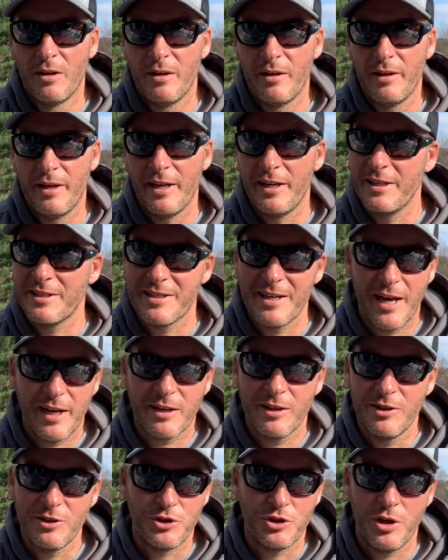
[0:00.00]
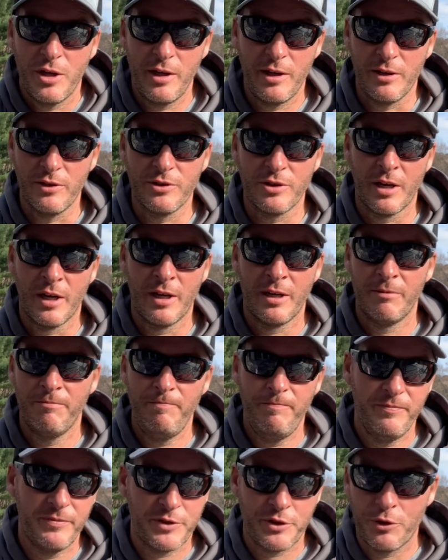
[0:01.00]
and it's not going to change.
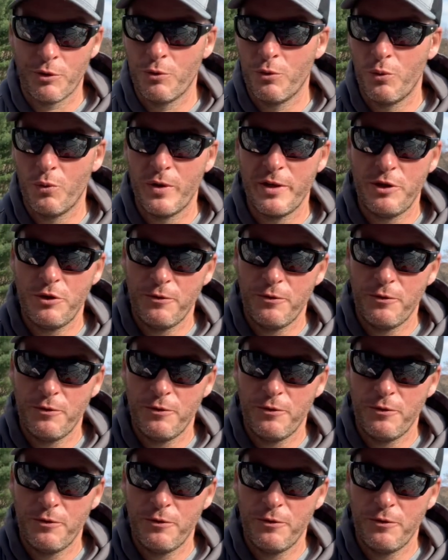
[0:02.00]
So when